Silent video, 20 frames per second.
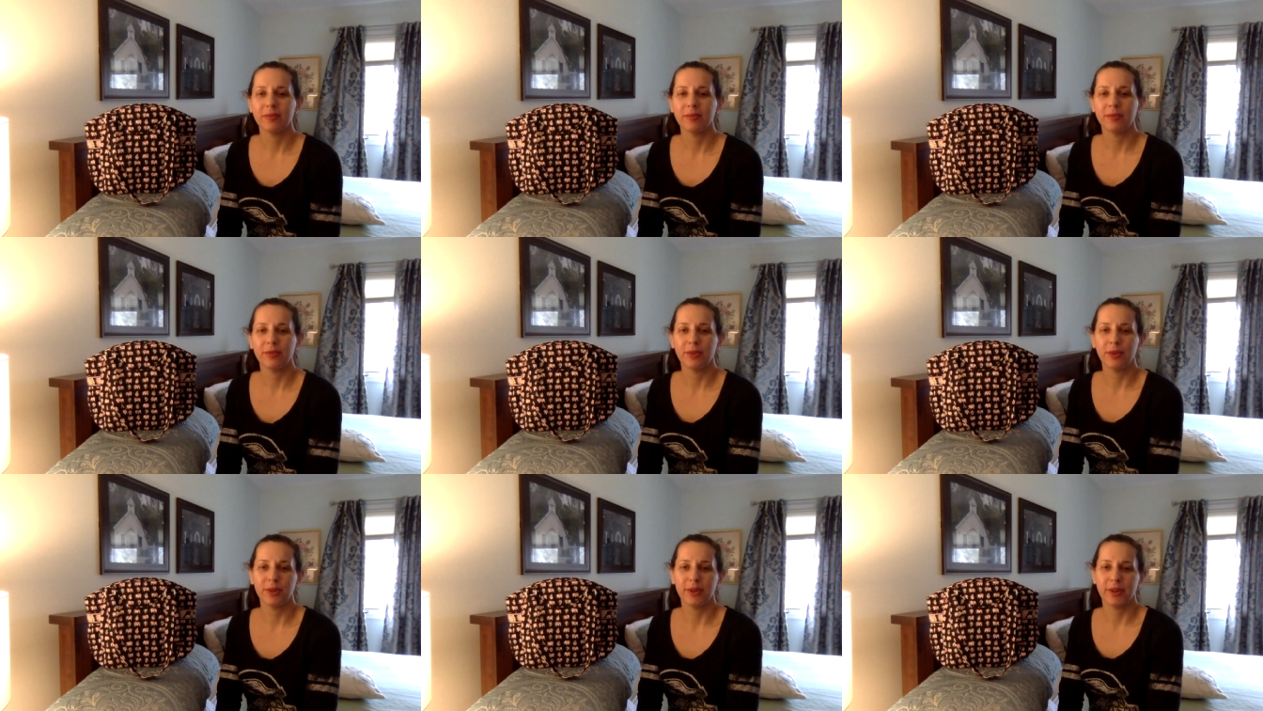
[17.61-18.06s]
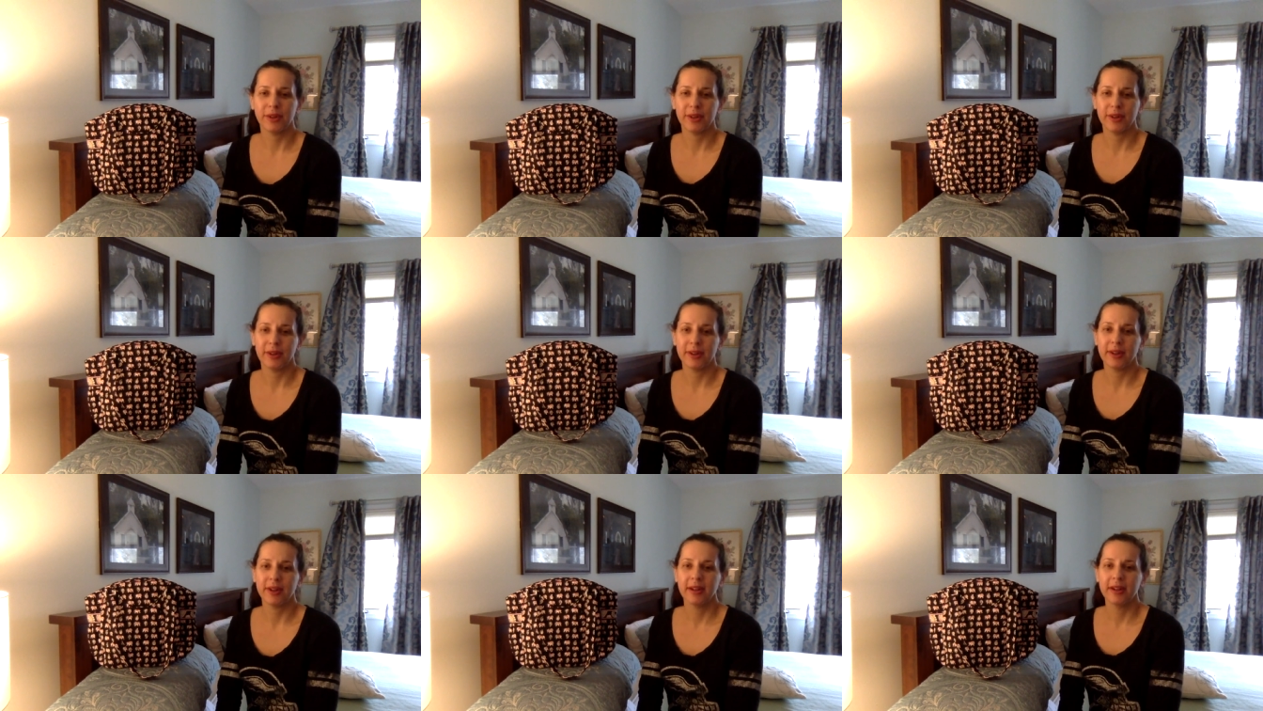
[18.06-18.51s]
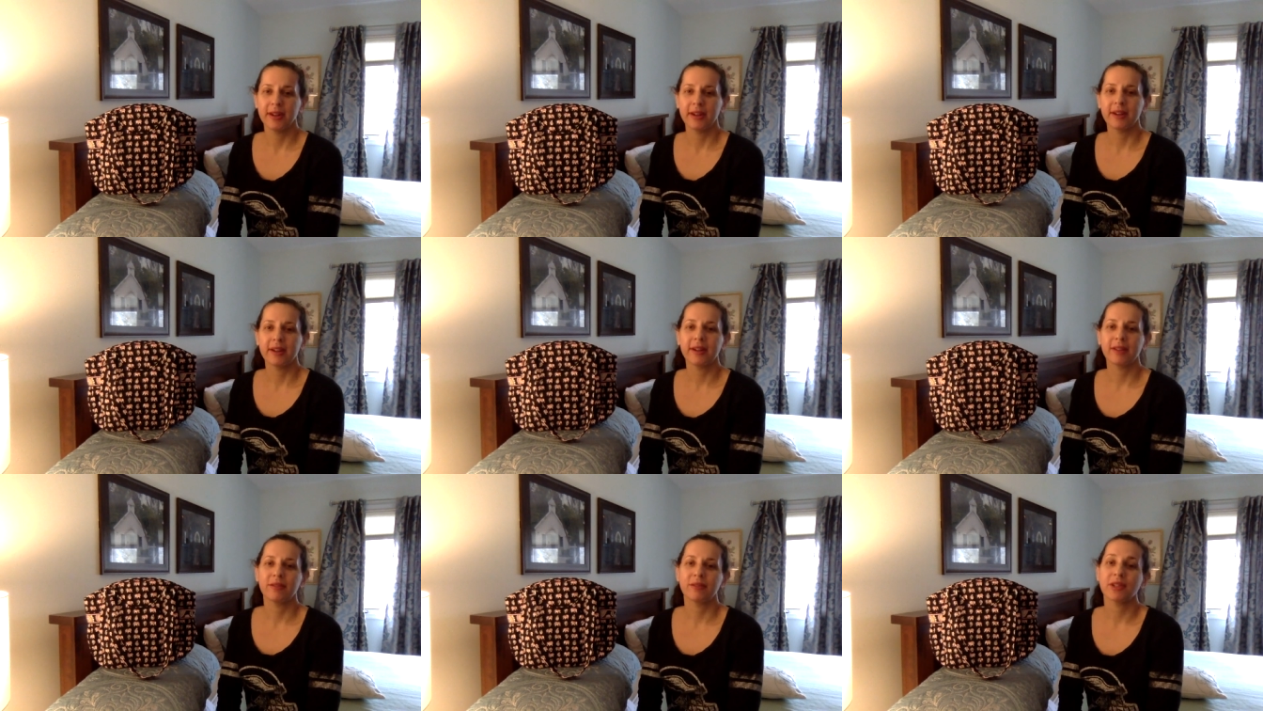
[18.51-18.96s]
for
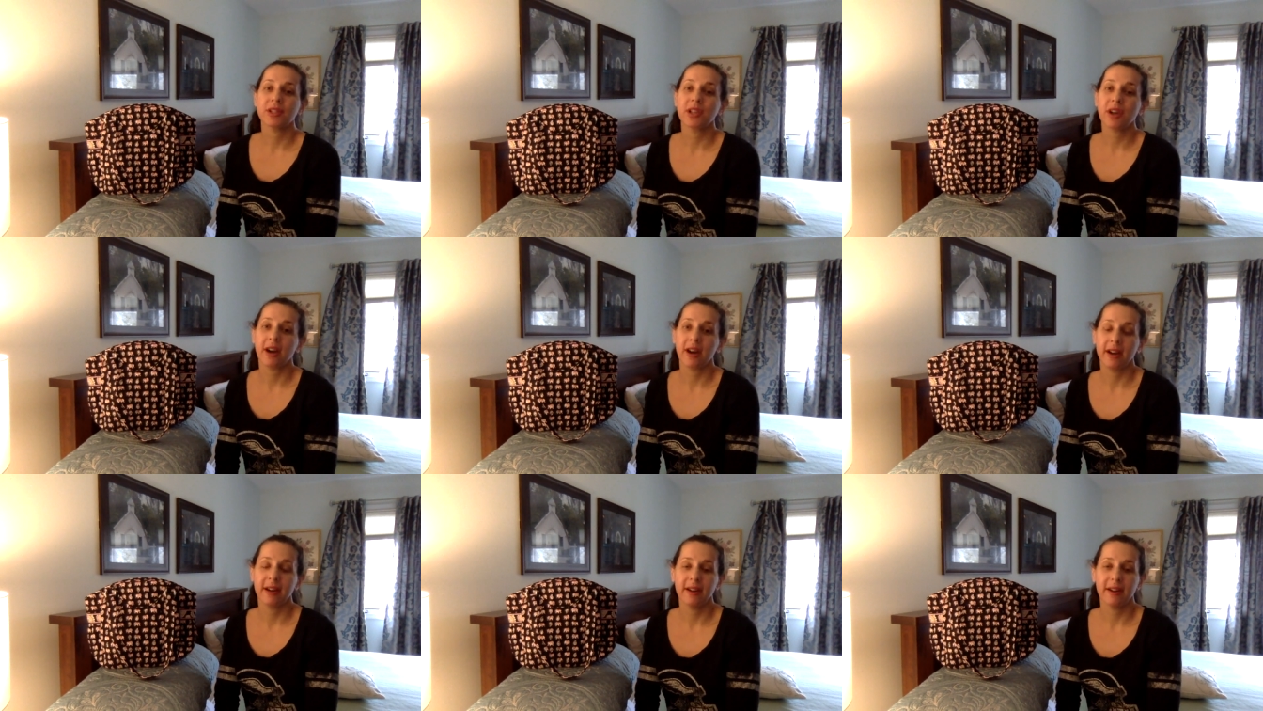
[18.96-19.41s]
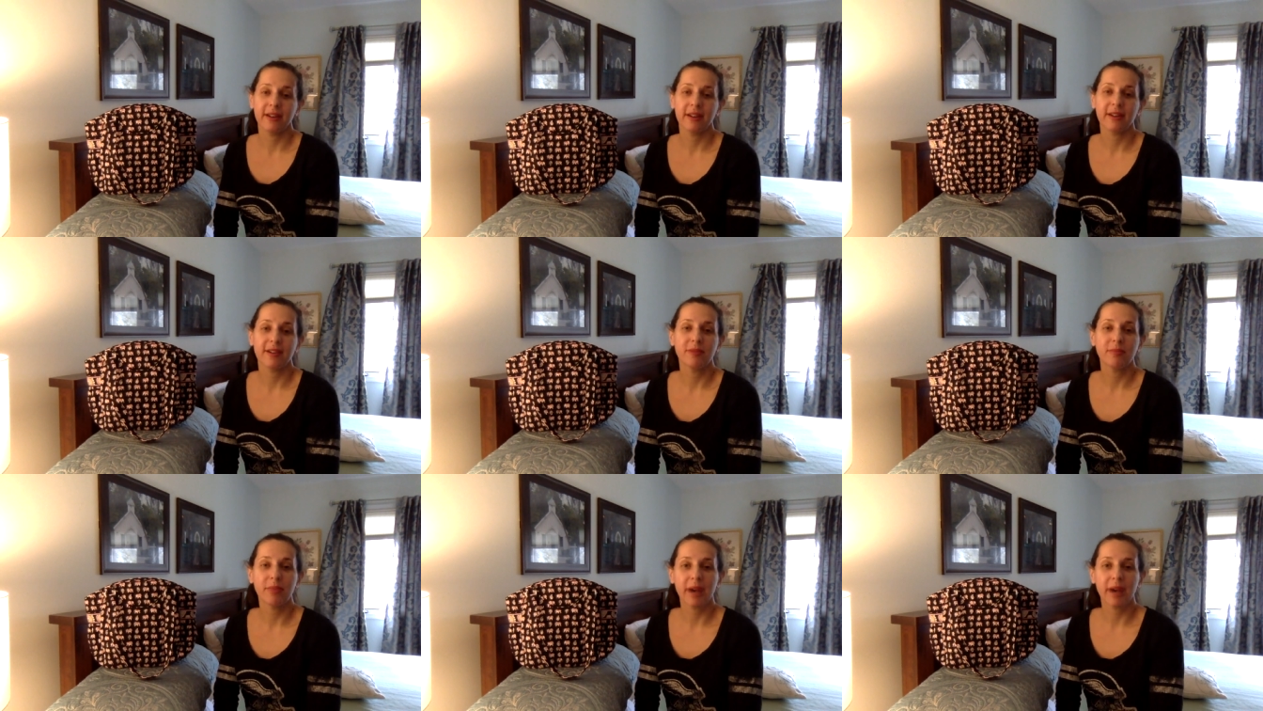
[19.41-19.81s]
retired